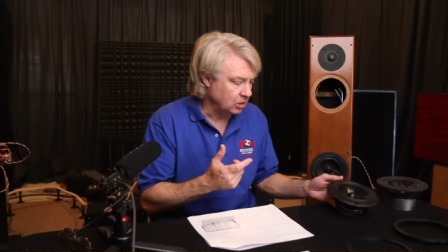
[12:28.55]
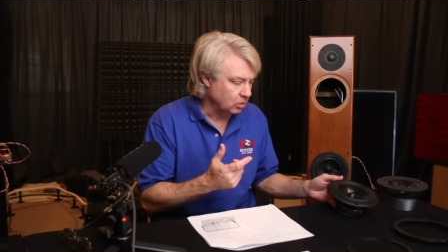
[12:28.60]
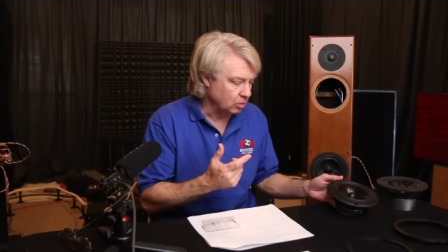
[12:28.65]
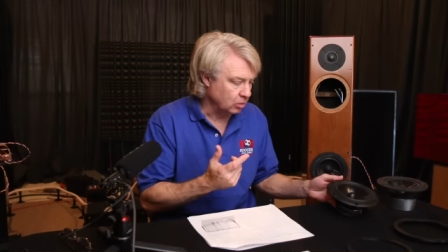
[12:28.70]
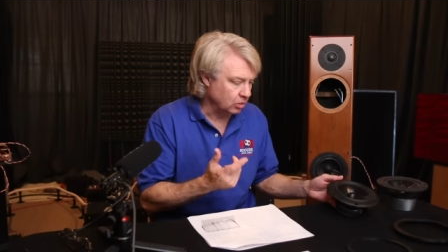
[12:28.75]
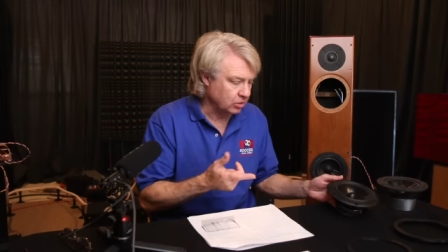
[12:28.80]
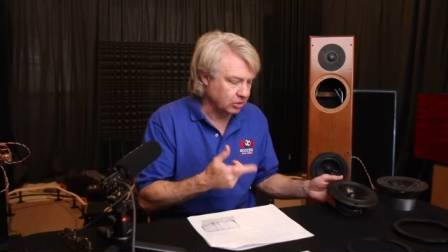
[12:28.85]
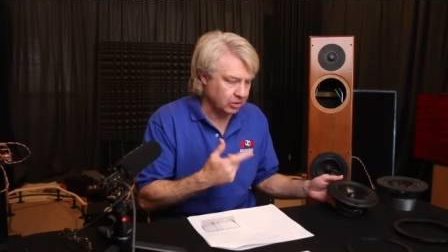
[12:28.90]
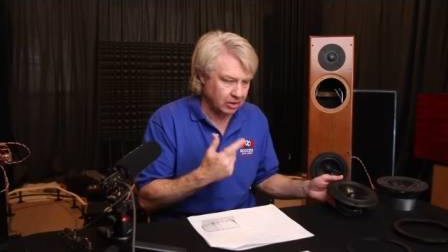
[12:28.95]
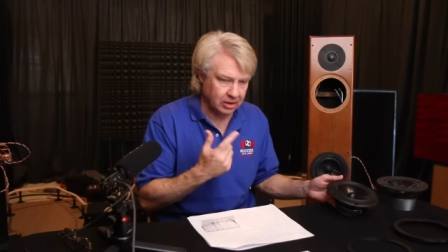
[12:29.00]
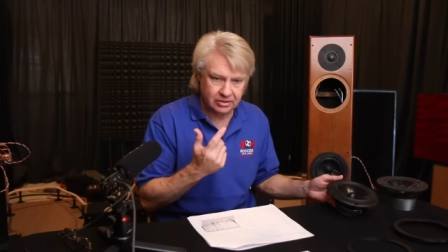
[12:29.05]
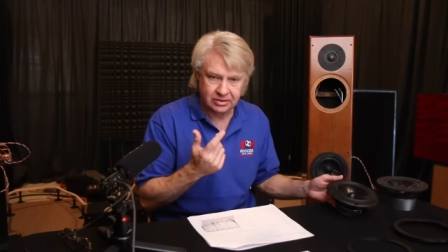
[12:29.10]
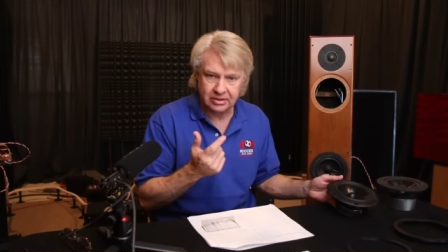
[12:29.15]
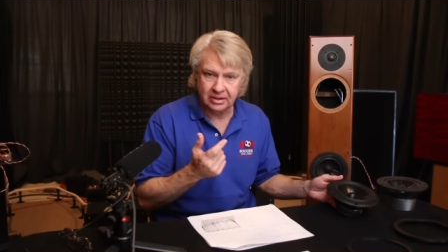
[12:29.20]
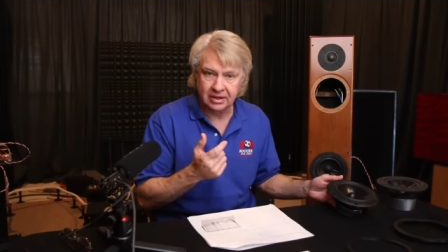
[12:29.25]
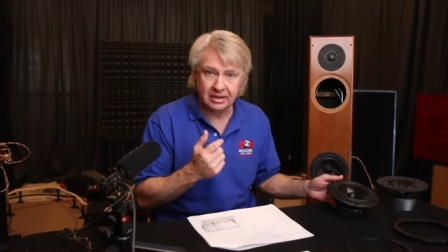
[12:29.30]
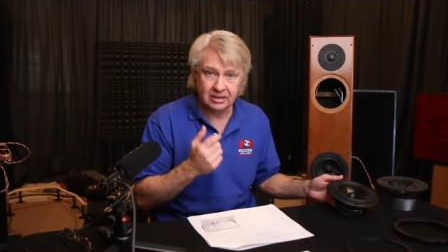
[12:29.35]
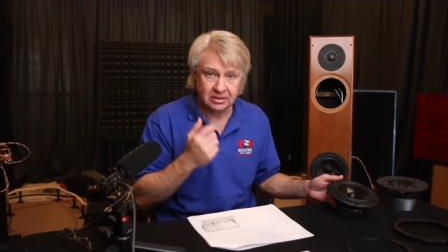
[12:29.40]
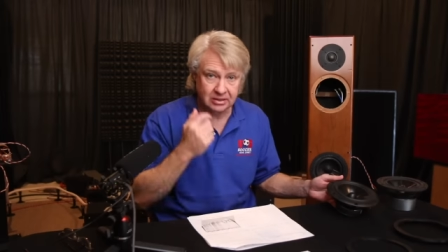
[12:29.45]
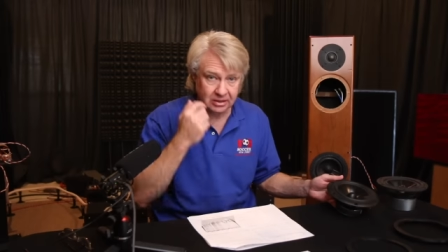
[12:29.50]
we'll cross at
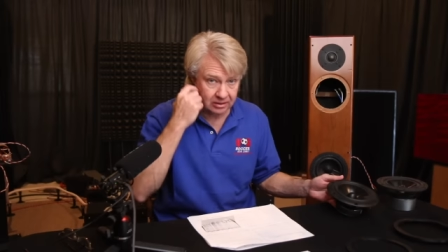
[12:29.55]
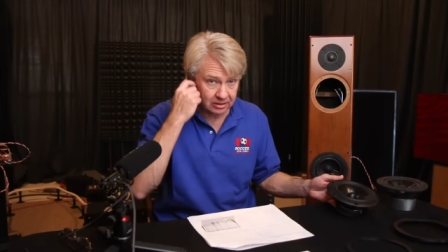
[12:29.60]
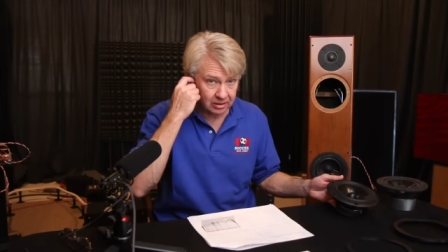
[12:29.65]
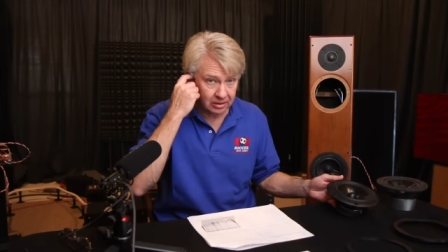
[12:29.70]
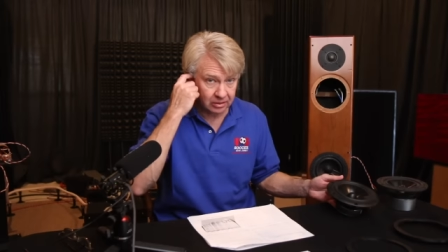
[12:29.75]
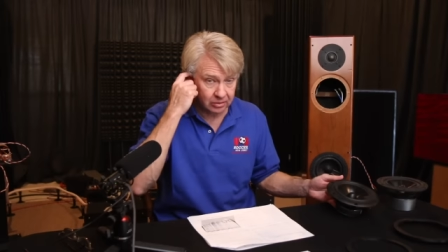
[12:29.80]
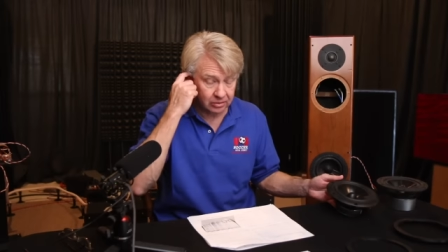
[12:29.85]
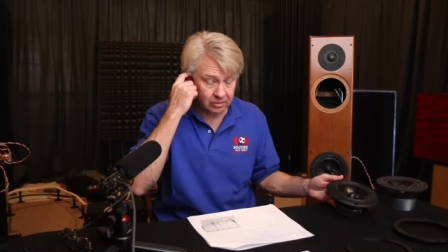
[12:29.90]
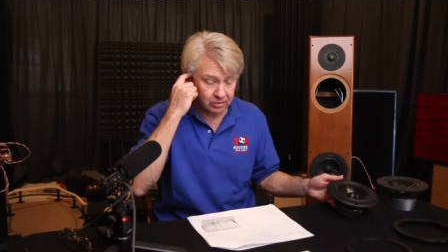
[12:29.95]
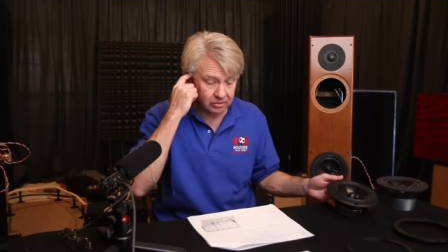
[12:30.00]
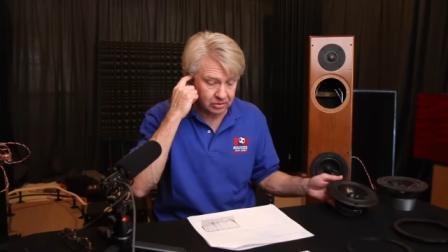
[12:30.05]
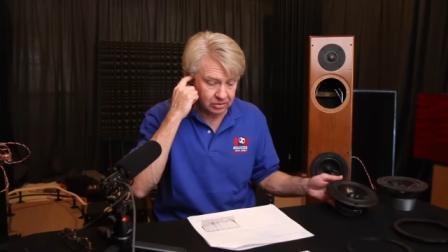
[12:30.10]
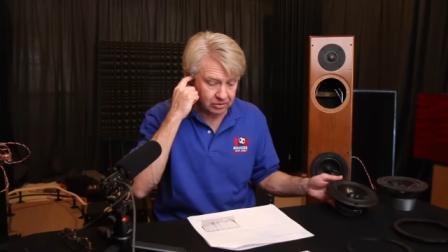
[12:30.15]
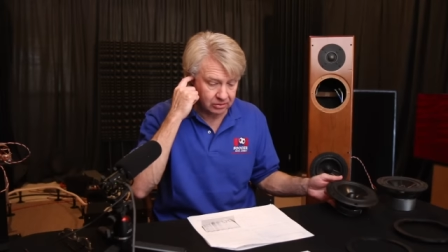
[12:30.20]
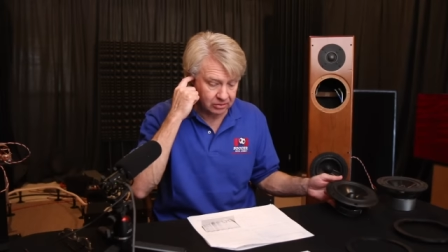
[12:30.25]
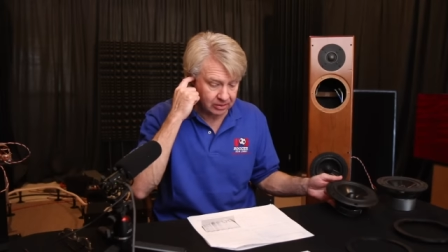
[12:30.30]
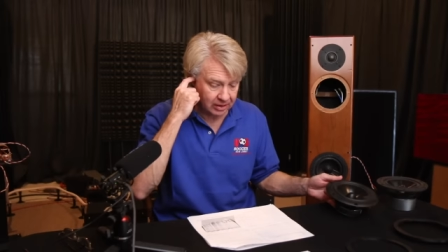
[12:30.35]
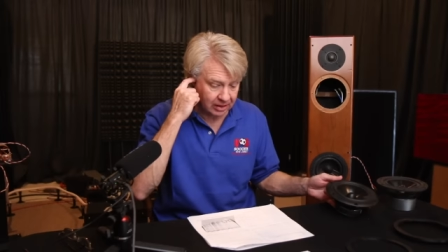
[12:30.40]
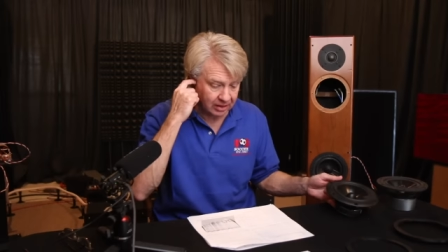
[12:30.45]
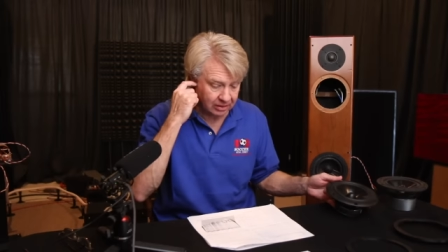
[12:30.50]
1800 or
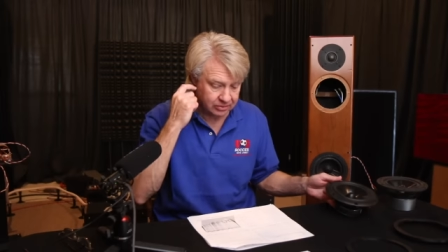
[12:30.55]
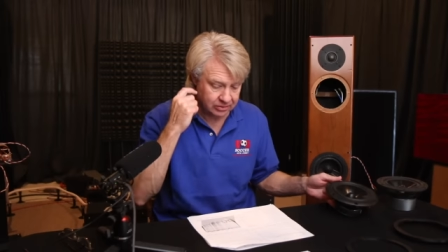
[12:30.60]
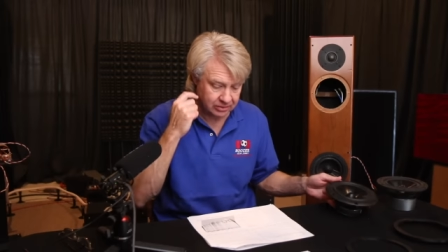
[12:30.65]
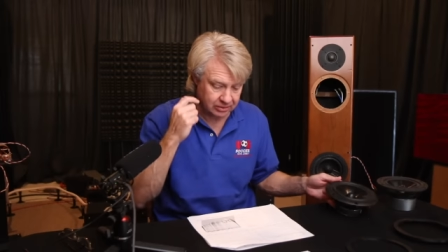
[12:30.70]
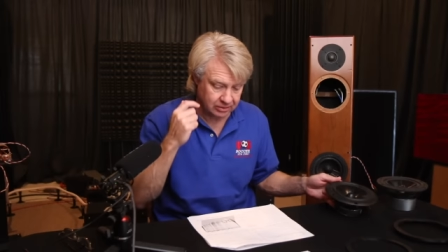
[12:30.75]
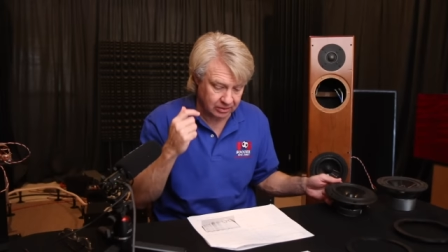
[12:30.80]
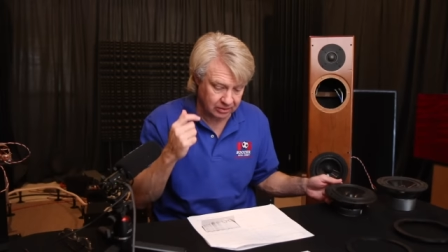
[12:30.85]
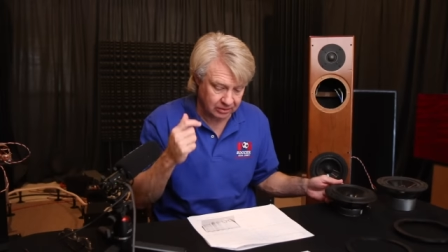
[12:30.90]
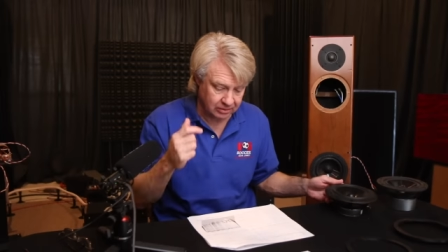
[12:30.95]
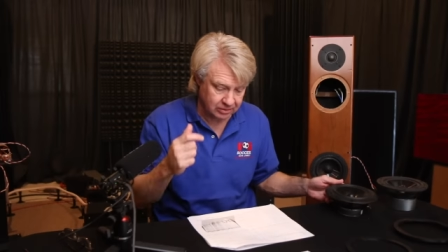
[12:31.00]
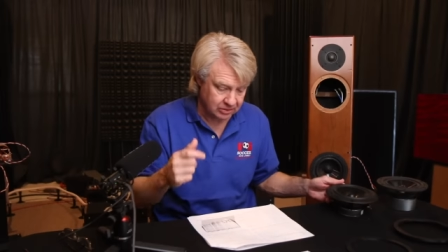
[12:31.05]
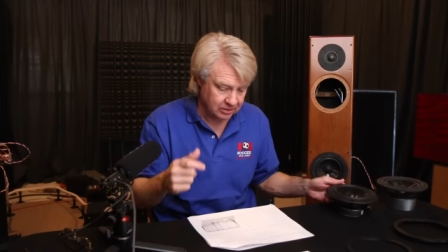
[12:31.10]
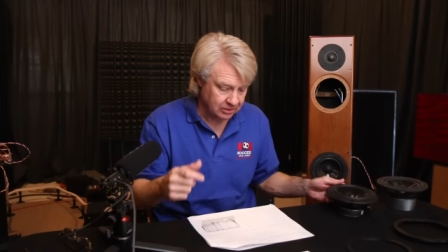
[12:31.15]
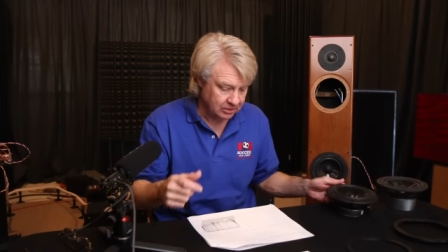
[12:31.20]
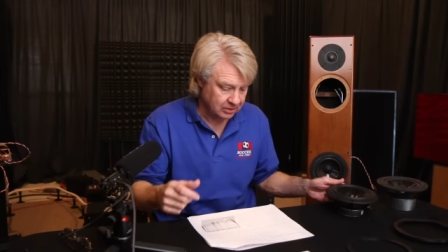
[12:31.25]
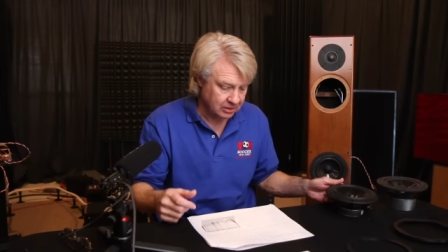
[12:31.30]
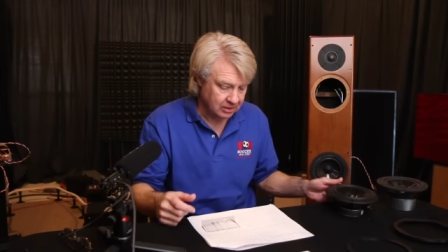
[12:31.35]
2000 hertz.